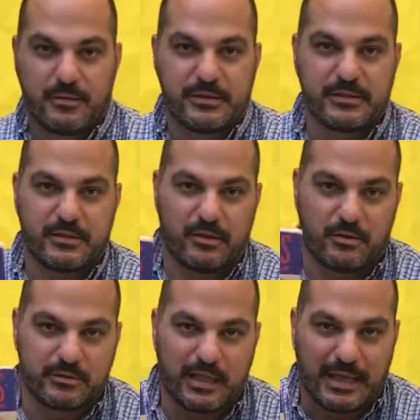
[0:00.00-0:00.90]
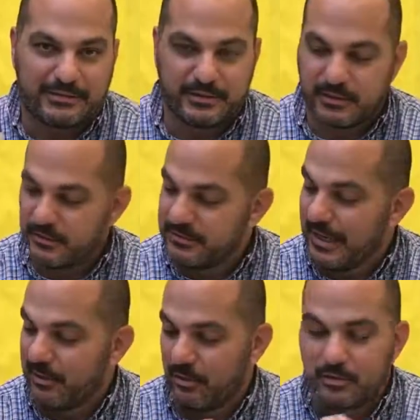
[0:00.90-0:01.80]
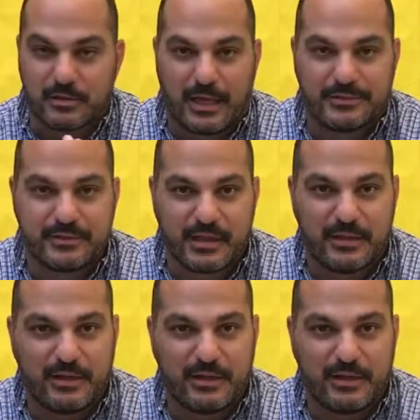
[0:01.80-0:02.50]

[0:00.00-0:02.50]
This is an old classic. It's not an old classic.